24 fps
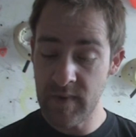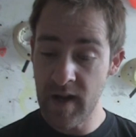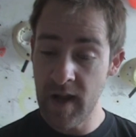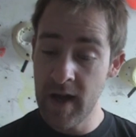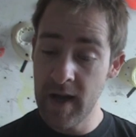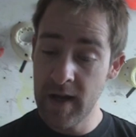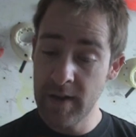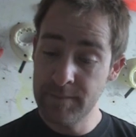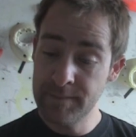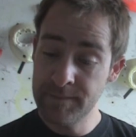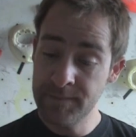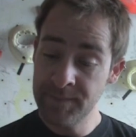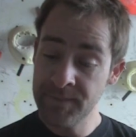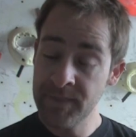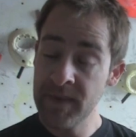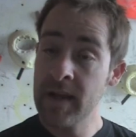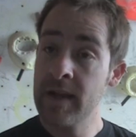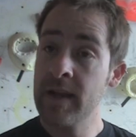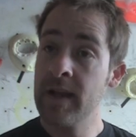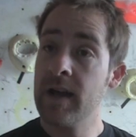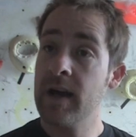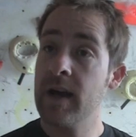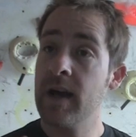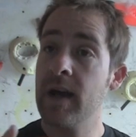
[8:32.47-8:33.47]
and
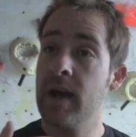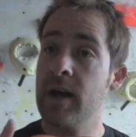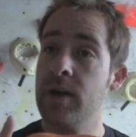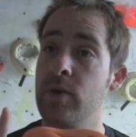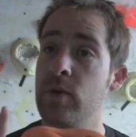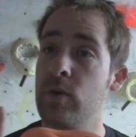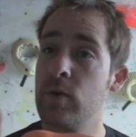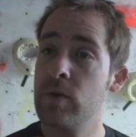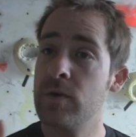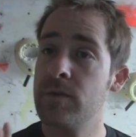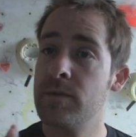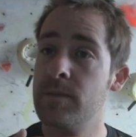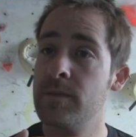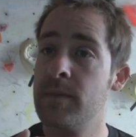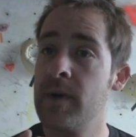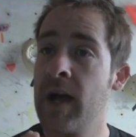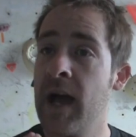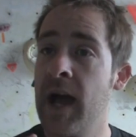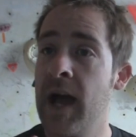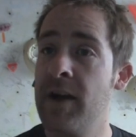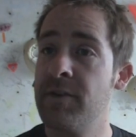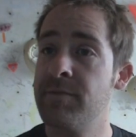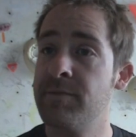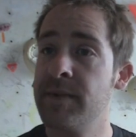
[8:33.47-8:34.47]
all of them
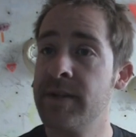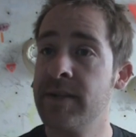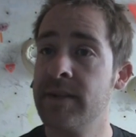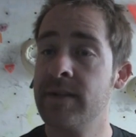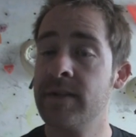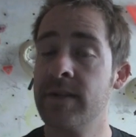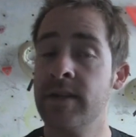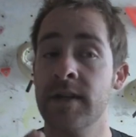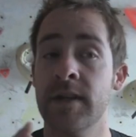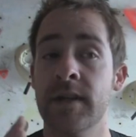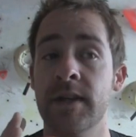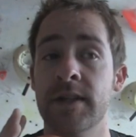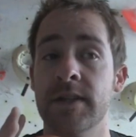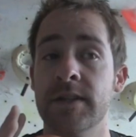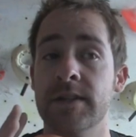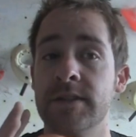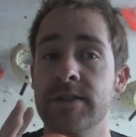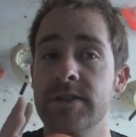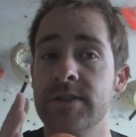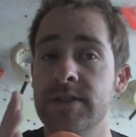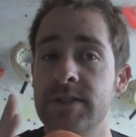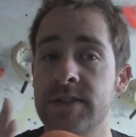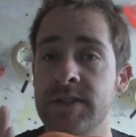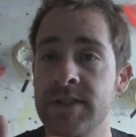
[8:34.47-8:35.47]
have been
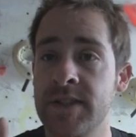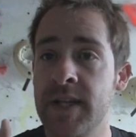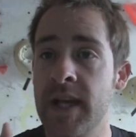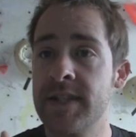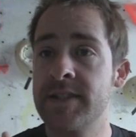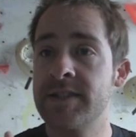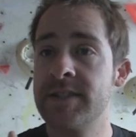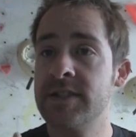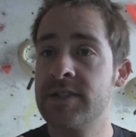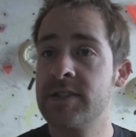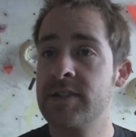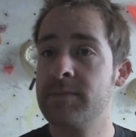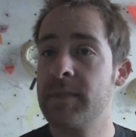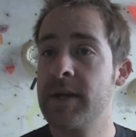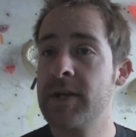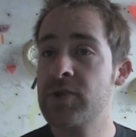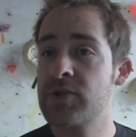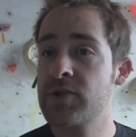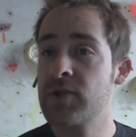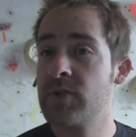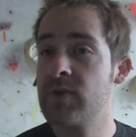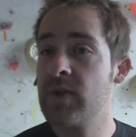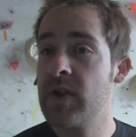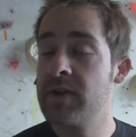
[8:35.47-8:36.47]
tested to make
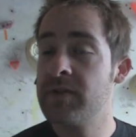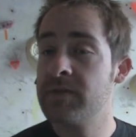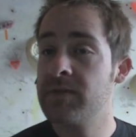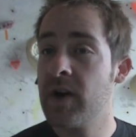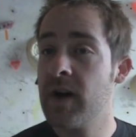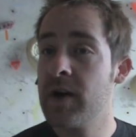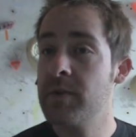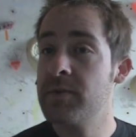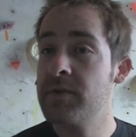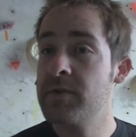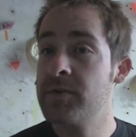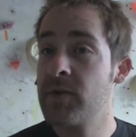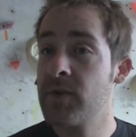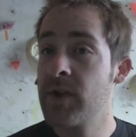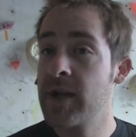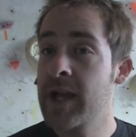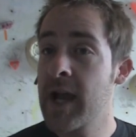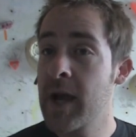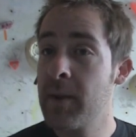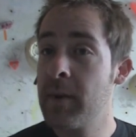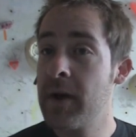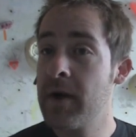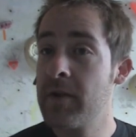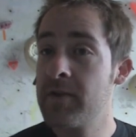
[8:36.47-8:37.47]
sure they're fine before they
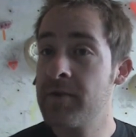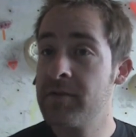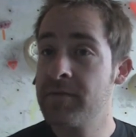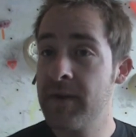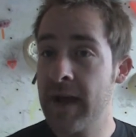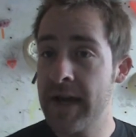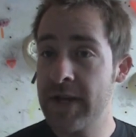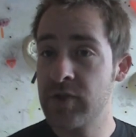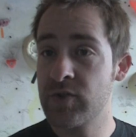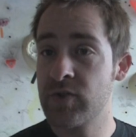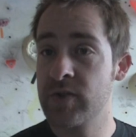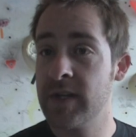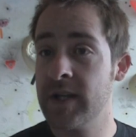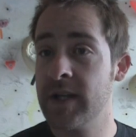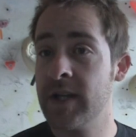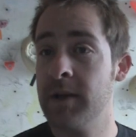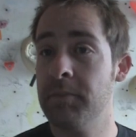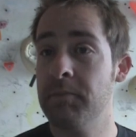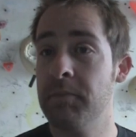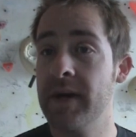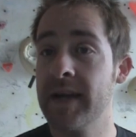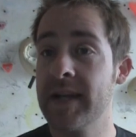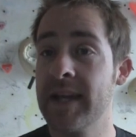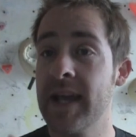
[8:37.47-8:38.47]
come out of the factory.
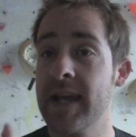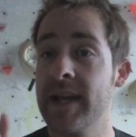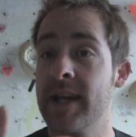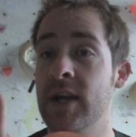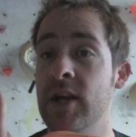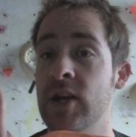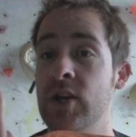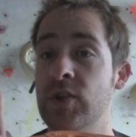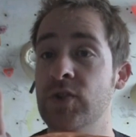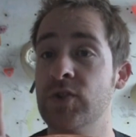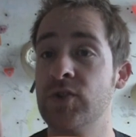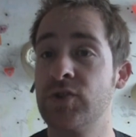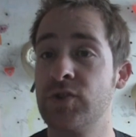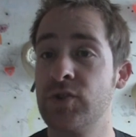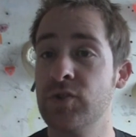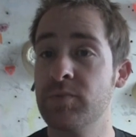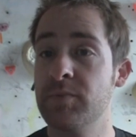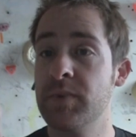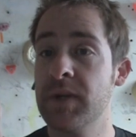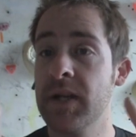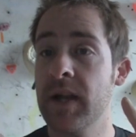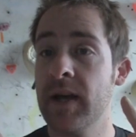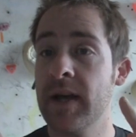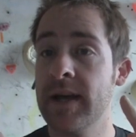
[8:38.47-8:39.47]
But again,
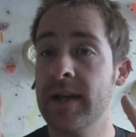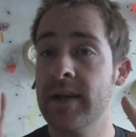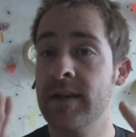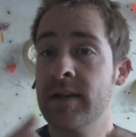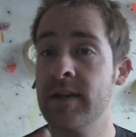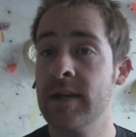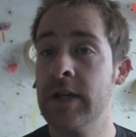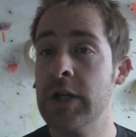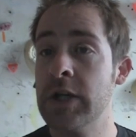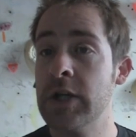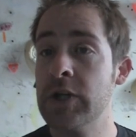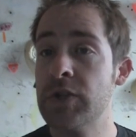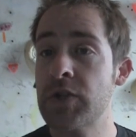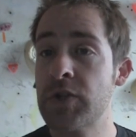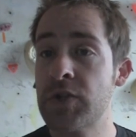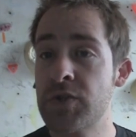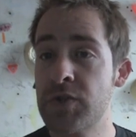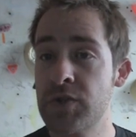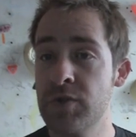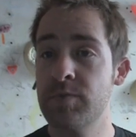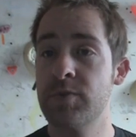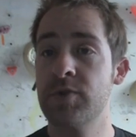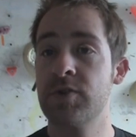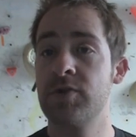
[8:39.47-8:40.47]
super light,
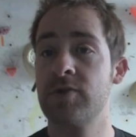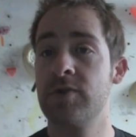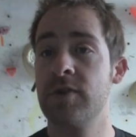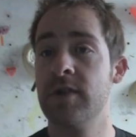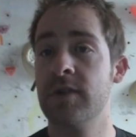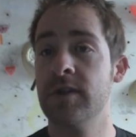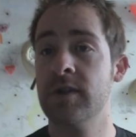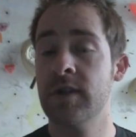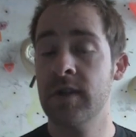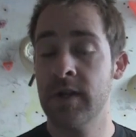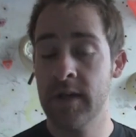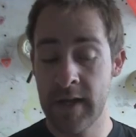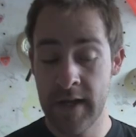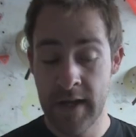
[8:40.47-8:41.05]
super strong,